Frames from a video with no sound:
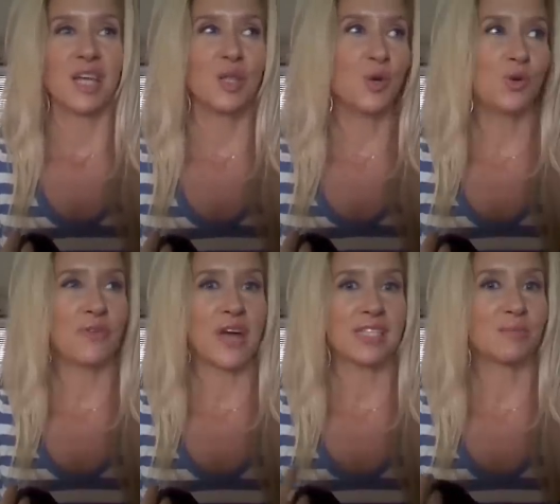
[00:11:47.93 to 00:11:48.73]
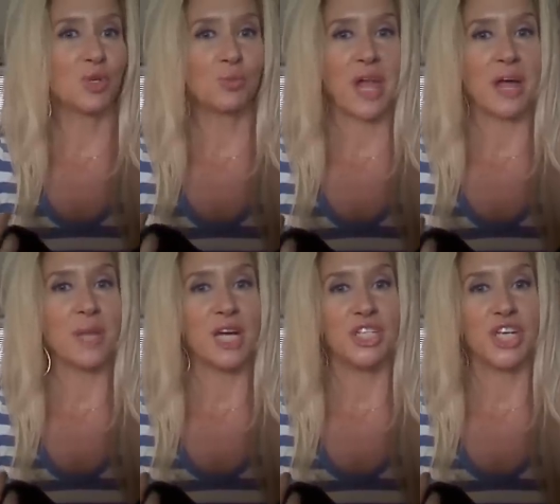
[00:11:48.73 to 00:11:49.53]
like little, I've got some little
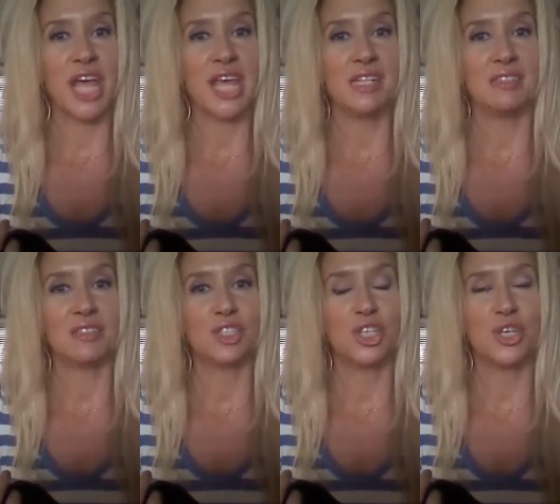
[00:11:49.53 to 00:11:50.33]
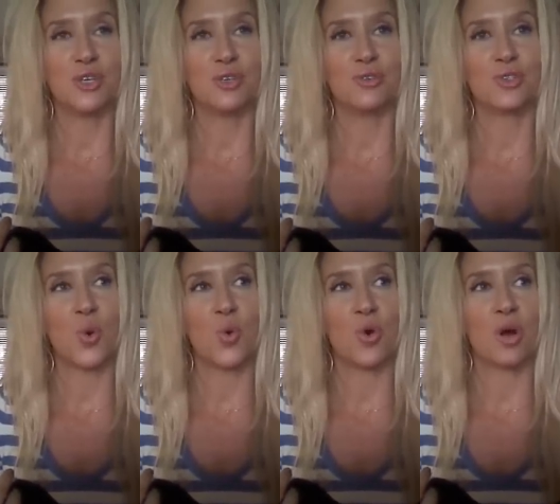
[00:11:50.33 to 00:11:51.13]
black Mary Jane
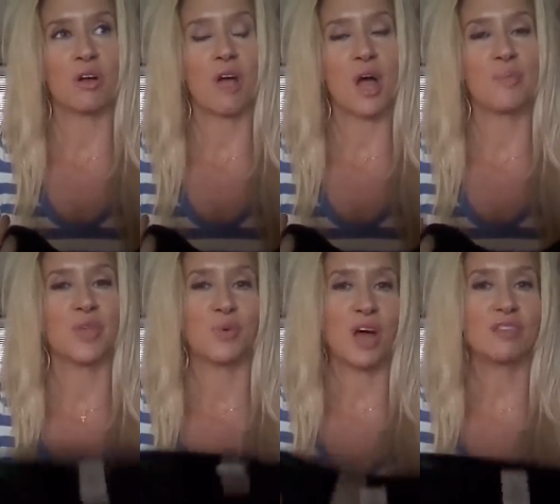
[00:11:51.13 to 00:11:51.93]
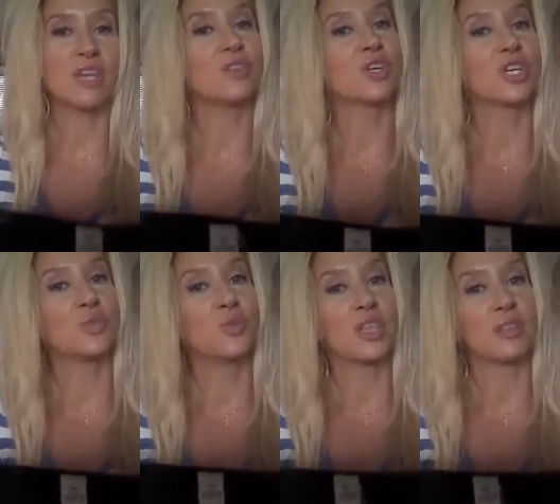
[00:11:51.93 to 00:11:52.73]
shoes or um, it would also look
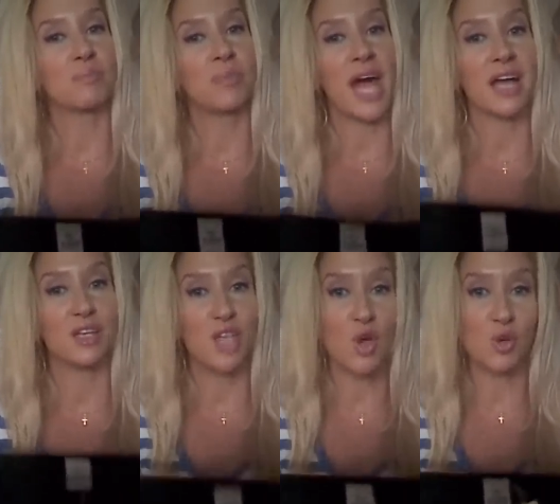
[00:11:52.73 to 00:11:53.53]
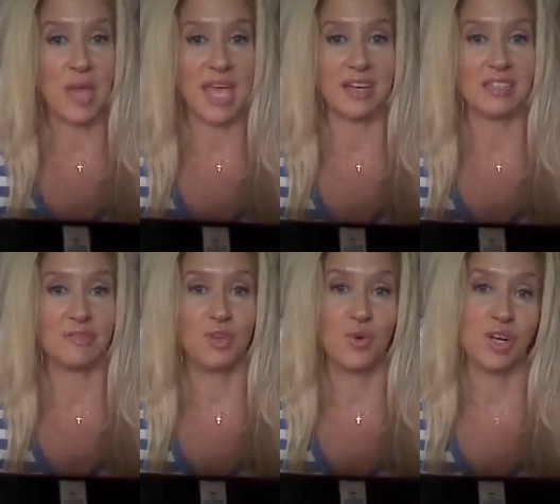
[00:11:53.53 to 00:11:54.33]
good with black yoga
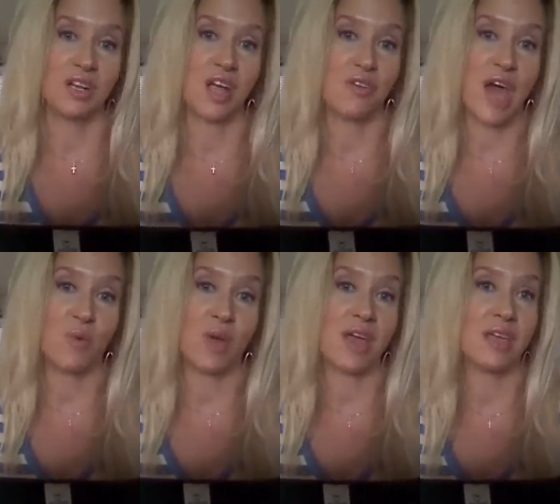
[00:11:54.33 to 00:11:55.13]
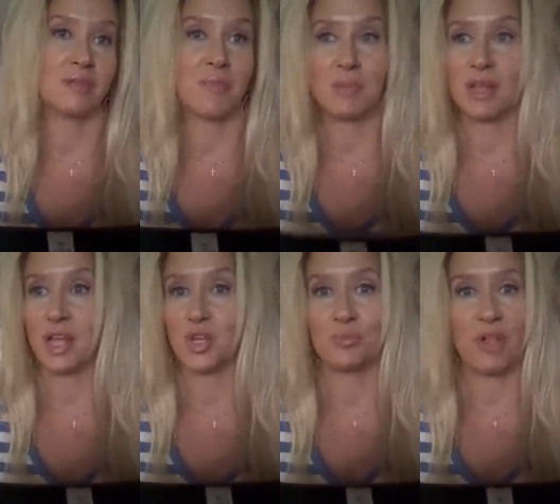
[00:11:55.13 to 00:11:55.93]
pants if you wanted to go that way and maybe
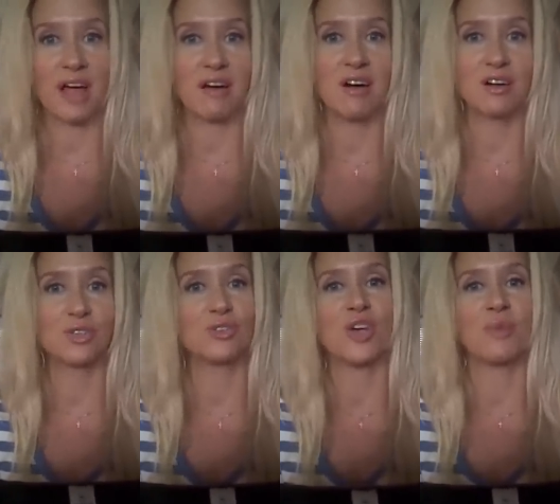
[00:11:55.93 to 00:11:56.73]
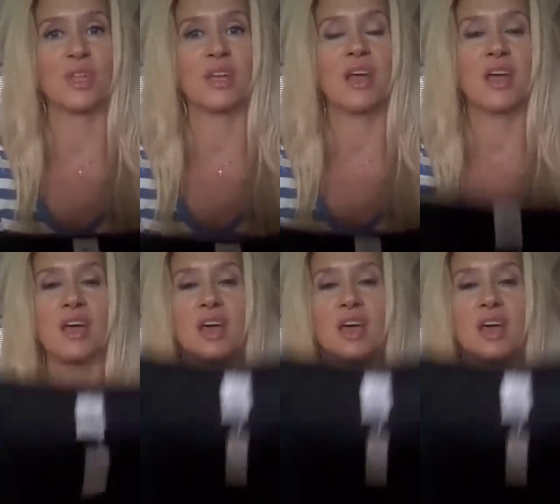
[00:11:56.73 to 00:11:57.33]
like your black Uggs or something.